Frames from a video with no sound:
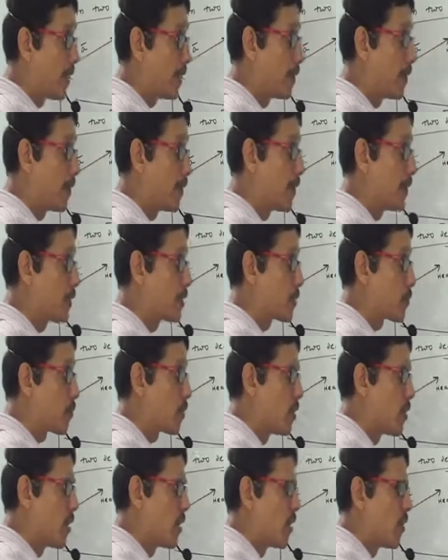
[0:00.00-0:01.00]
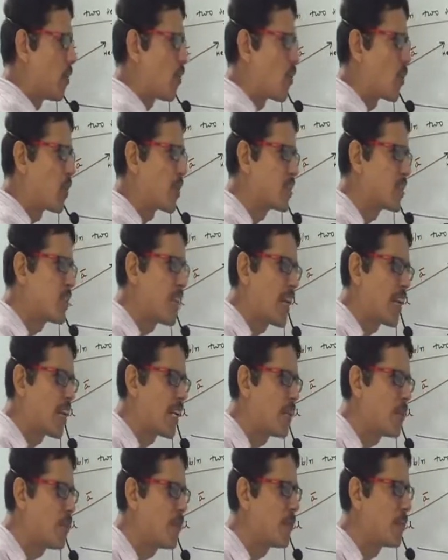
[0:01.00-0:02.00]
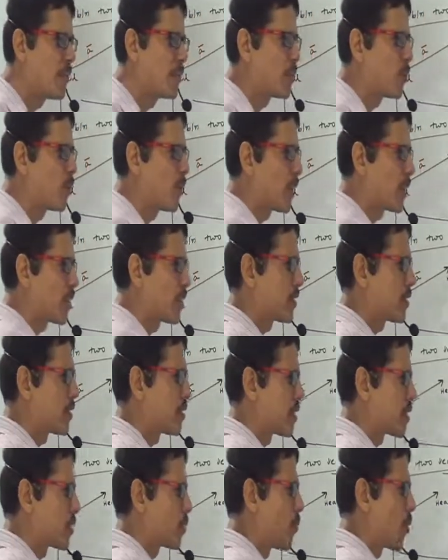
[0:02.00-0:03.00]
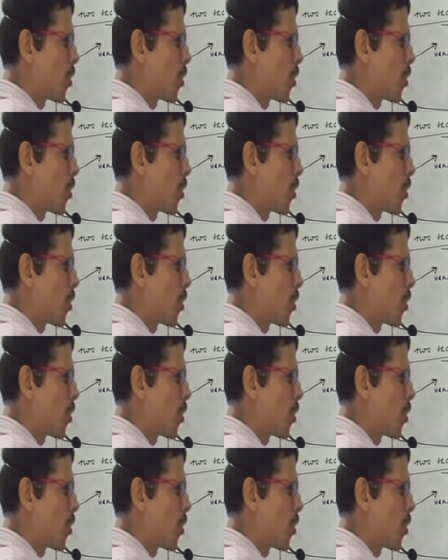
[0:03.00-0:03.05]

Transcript: And even this, what is the angle between two vectors?